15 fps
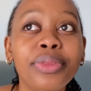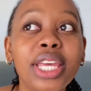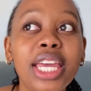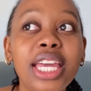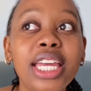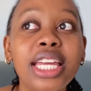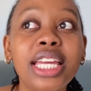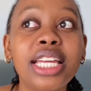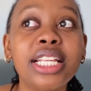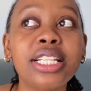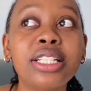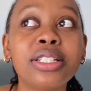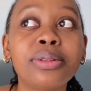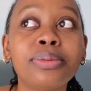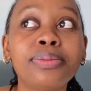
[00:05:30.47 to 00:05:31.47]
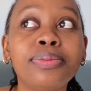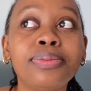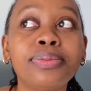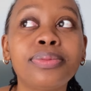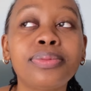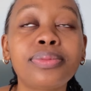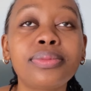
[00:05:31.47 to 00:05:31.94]
And
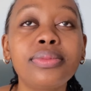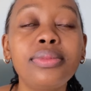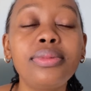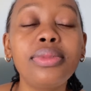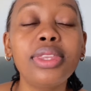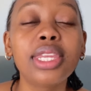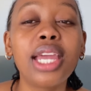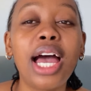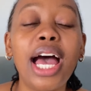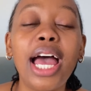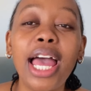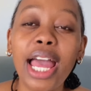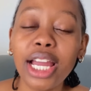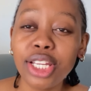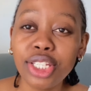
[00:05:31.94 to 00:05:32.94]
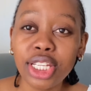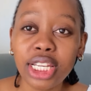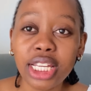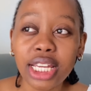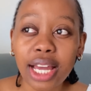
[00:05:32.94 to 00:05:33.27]
after